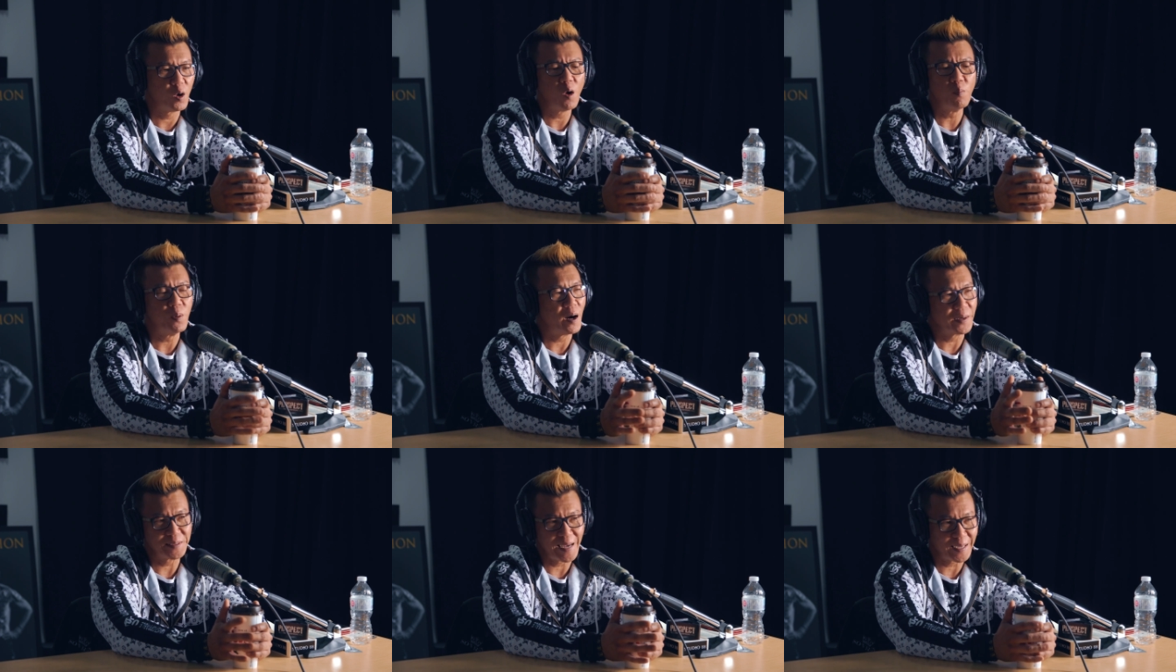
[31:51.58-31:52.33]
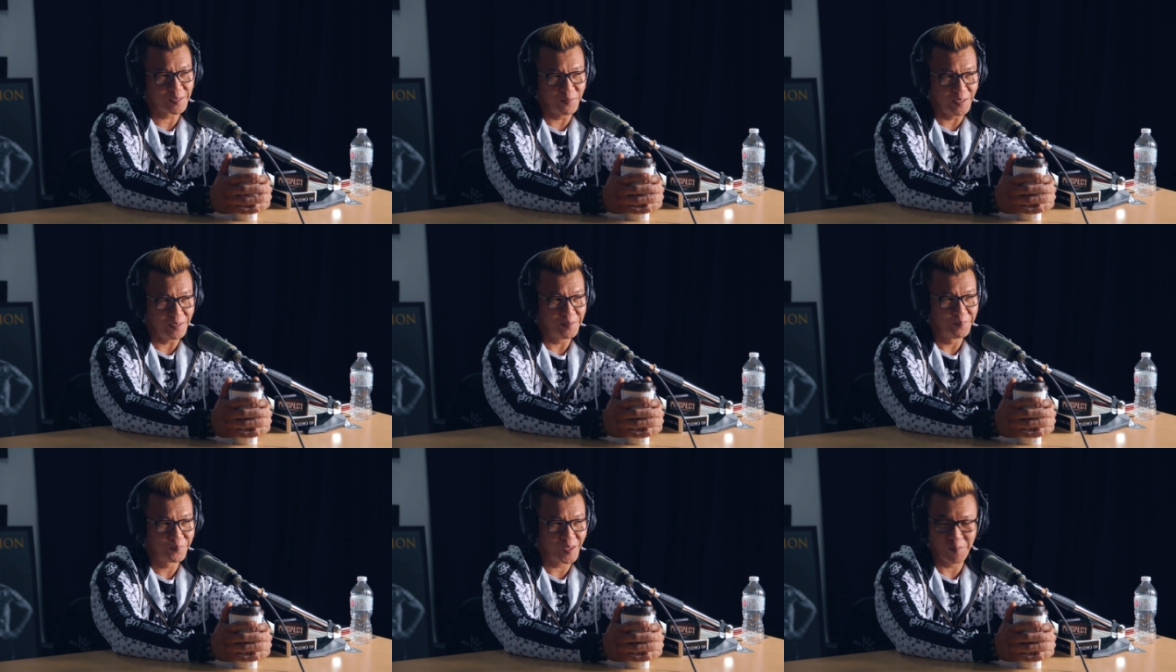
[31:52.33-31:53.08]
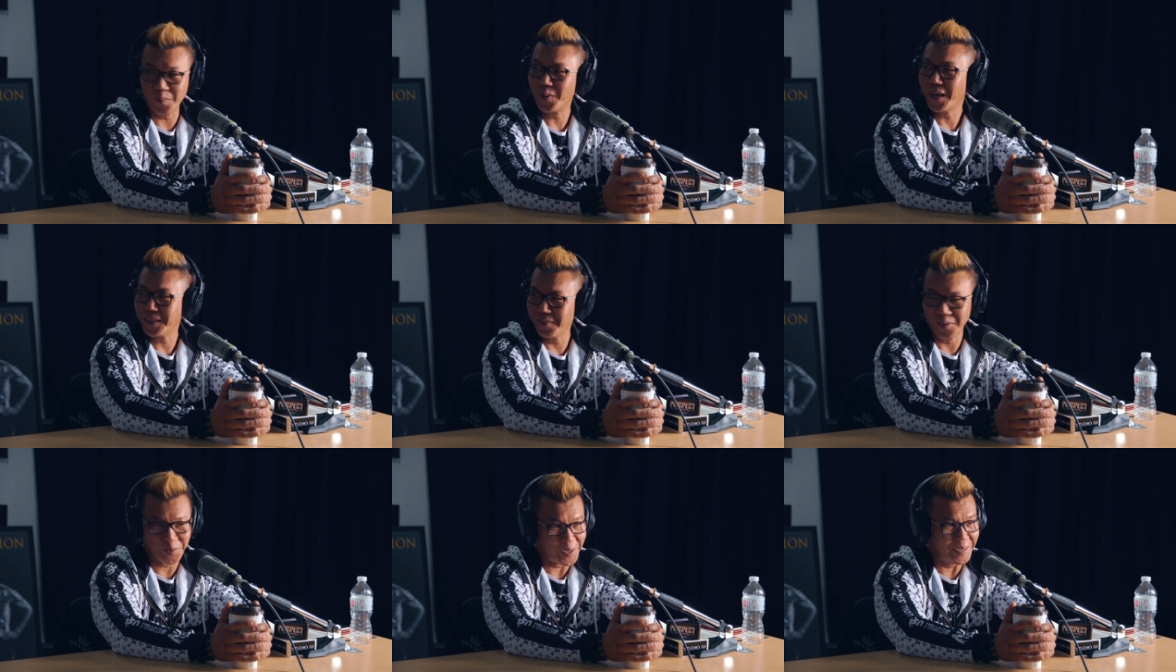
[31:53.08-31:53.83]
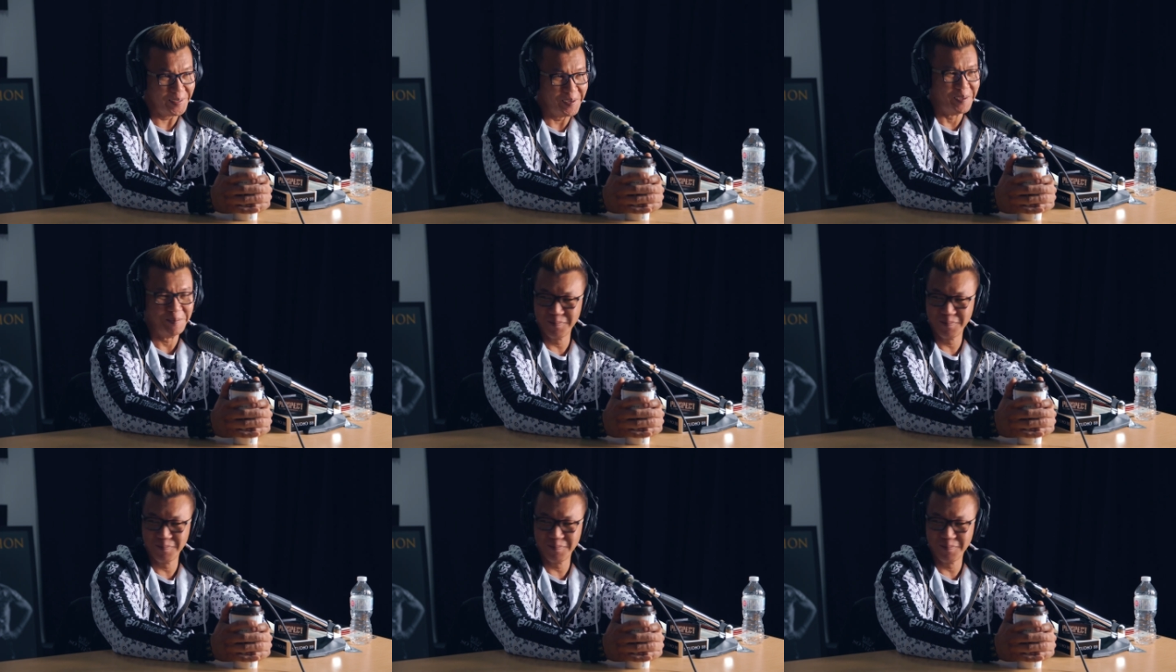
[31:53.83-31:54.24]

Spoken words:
Your whole body's activated. I mean, Brad's even tried it.